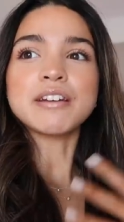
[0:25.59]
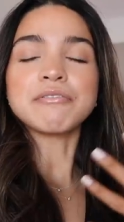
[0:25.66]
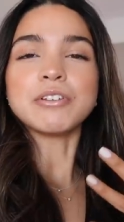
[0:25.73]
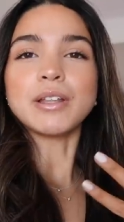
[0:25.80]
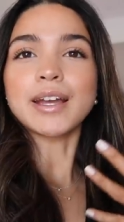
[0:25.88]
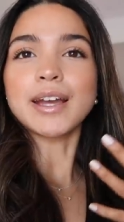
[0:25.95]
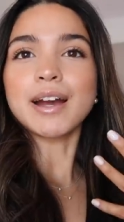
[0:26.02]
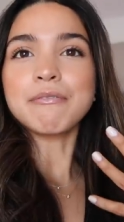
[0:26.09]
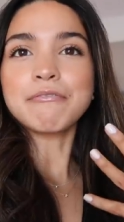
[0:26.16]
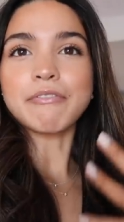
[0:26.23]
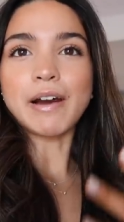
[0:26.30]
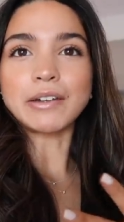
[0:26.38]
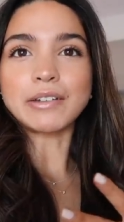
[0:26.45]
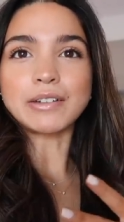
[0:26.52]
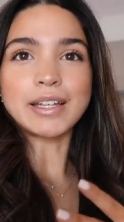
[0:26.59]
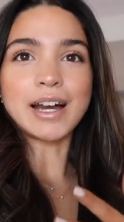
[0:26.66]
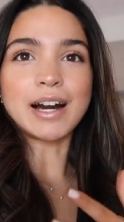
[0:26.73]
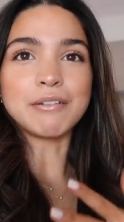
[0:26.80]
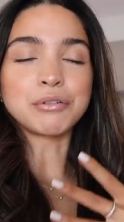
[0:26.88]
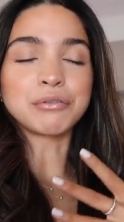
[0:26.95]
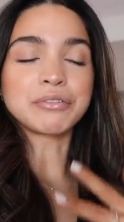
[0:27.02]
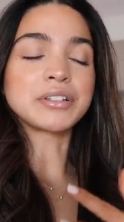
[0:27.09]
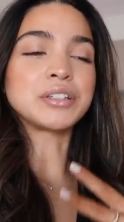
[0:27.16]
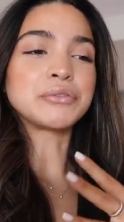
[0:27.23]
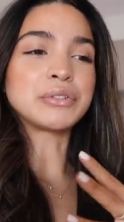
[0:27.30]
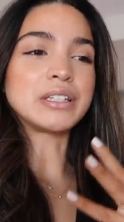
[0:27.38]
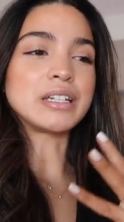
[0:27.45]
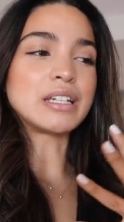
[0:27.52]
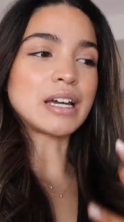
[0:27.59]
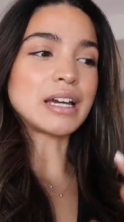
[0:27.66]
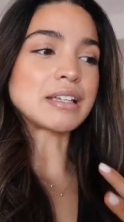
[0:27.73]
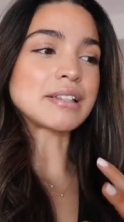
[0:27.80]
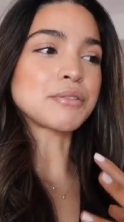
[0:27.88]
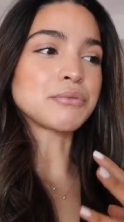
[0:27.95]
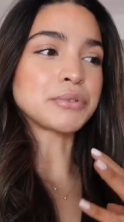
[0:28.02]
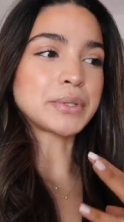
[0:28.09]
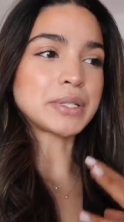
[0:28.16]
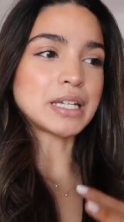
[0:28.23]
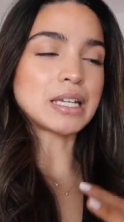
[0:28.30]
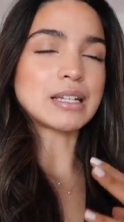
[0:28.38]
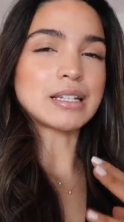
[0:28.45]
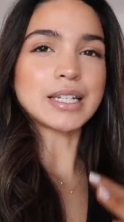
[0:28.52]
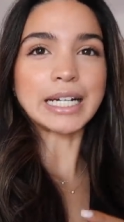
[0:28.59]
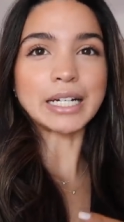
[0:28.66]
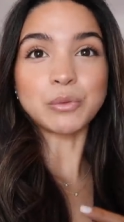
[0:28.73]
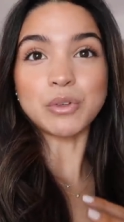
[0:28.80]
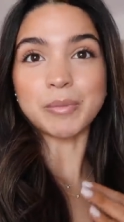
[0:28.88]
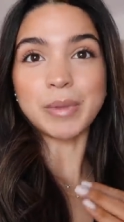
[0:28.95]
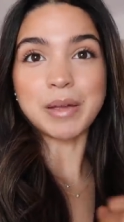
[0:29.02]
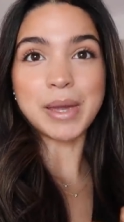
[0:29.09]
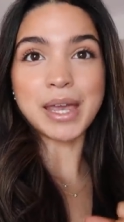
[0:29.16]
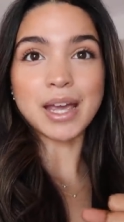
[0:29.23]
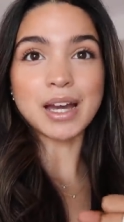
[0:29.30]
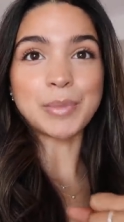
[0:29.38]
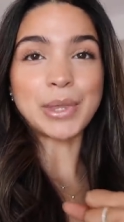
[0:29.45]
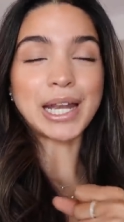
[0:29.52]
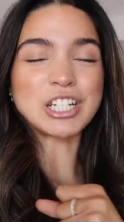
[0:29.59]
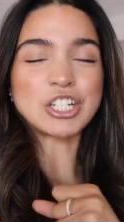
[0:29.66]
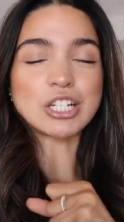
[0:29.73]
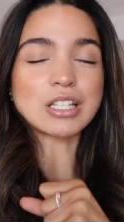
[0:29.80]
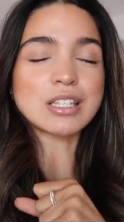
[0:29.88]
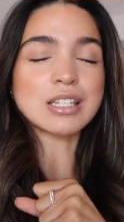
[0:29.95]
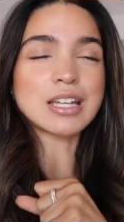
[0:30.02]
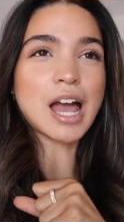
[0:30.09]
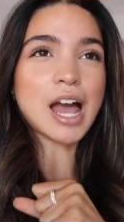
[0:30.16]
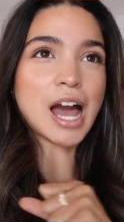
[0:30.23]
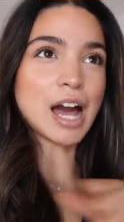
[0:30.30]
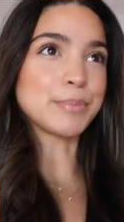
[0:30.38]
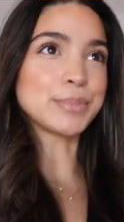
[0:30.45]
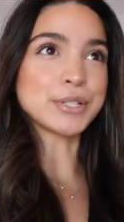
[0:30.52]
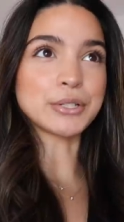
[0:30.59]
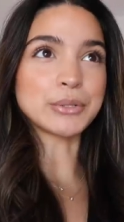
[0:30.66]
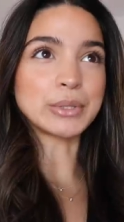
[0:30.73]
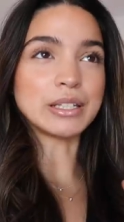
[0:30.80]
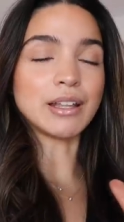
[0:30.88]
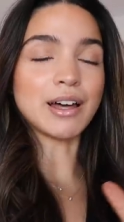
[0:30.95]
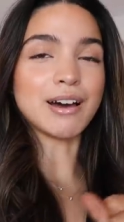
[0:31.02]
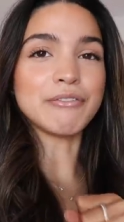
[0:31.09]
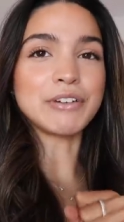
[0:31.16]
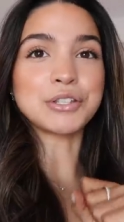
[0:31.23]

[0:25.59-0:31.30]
I feel like I finally have a really, really nice routine down with my makeup that I just absolutely love.